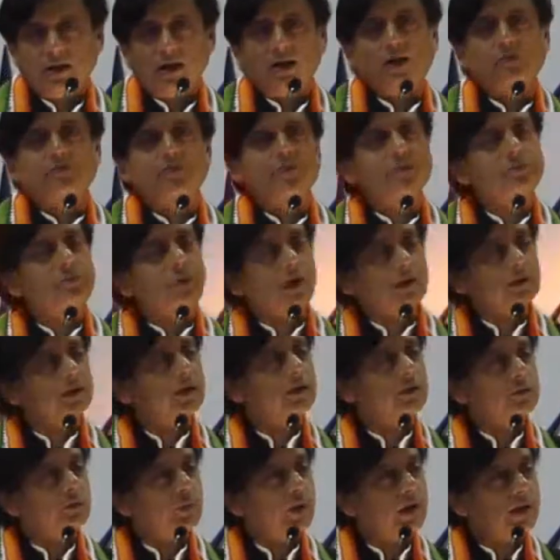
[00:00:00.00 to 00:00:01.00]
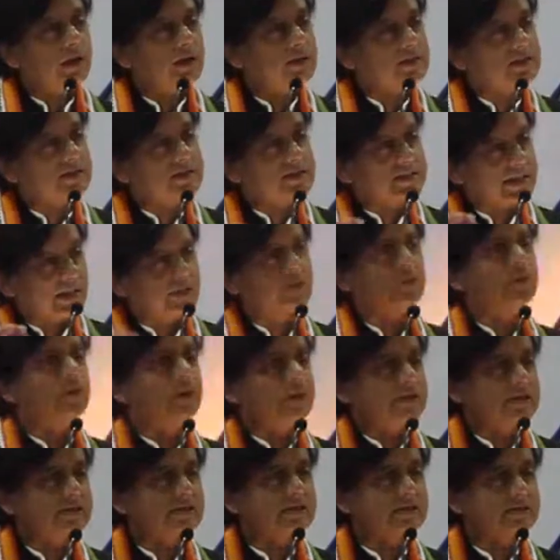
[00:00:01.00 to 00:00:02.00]
of the modern world's
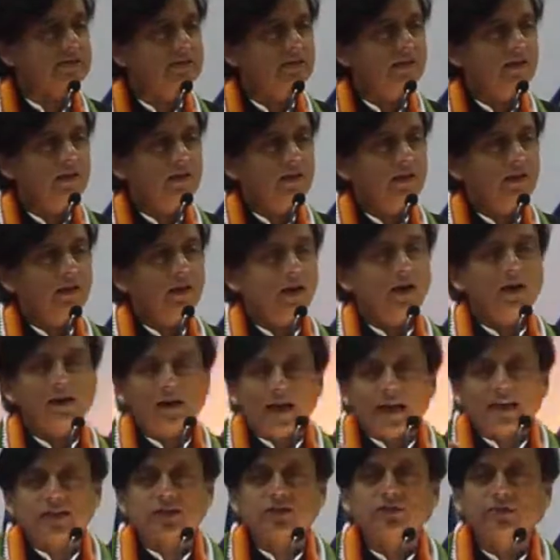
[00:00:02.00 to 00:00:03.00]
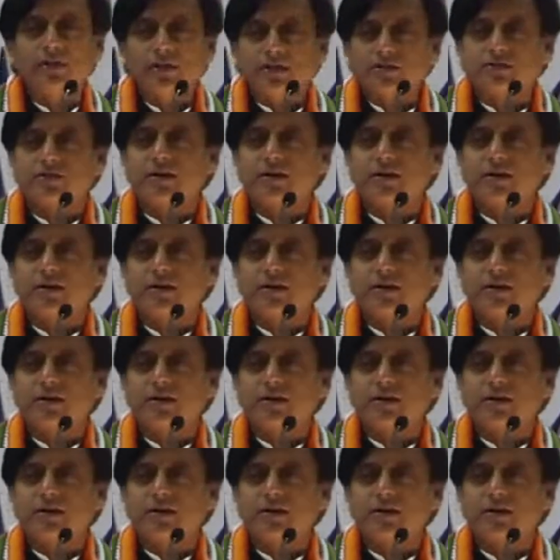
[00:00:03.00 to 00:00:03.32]
terrorists are actually